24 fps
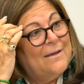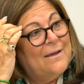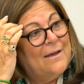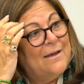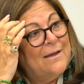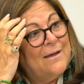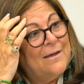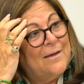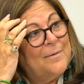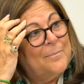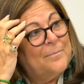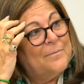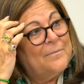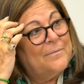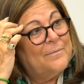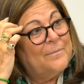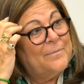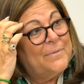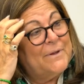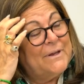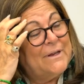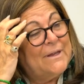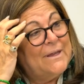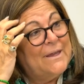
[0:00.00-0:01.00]

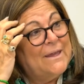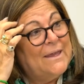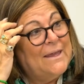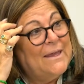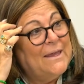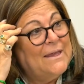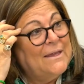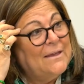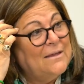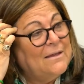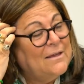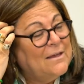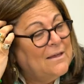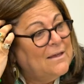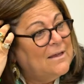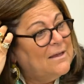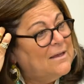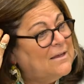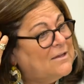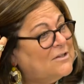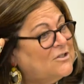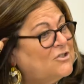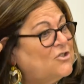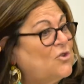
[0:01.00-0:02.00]
But he
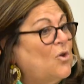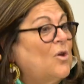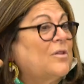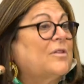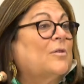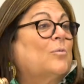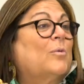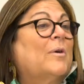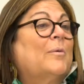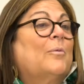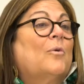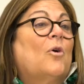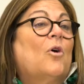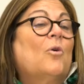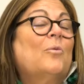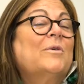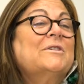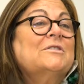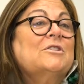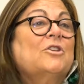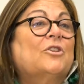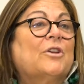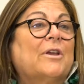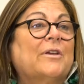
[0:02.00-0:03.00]
saw that we were
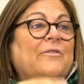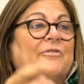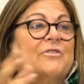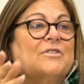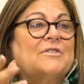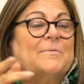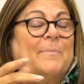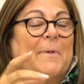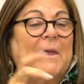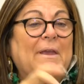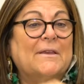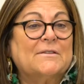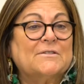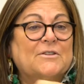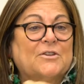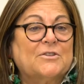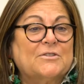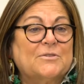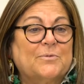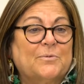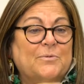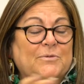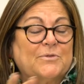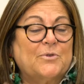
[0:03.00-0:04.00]
always looking for space,
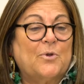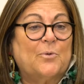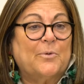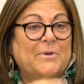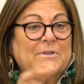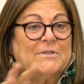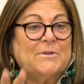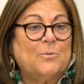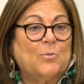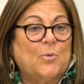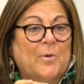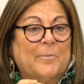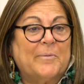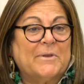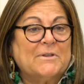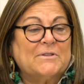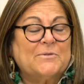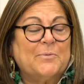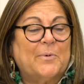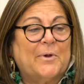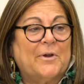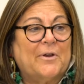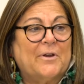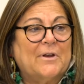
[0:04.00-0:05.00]
because it was always in
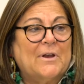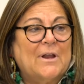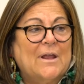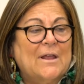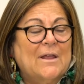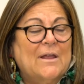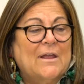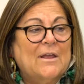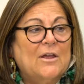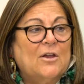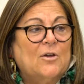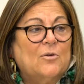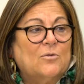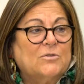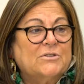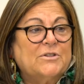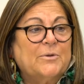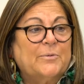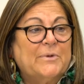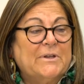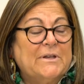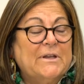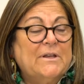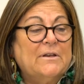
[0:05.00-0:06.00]
women's wear.
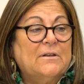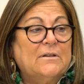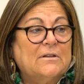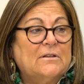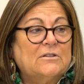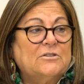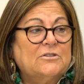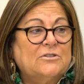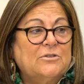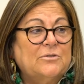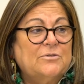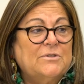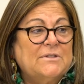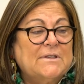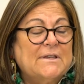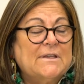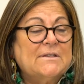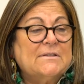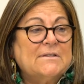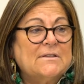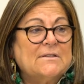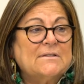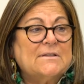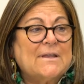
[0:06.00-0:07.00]
So we did two
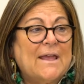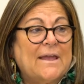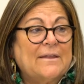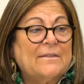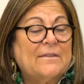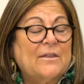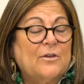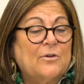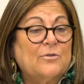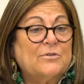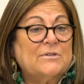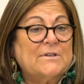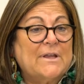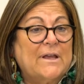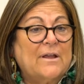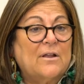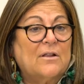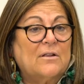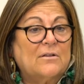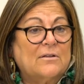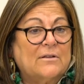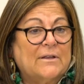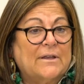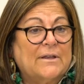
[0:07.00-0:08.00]
seasons at the
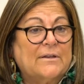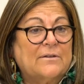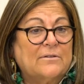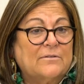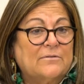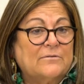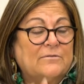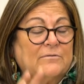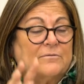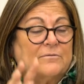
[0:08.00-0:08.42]
hotel in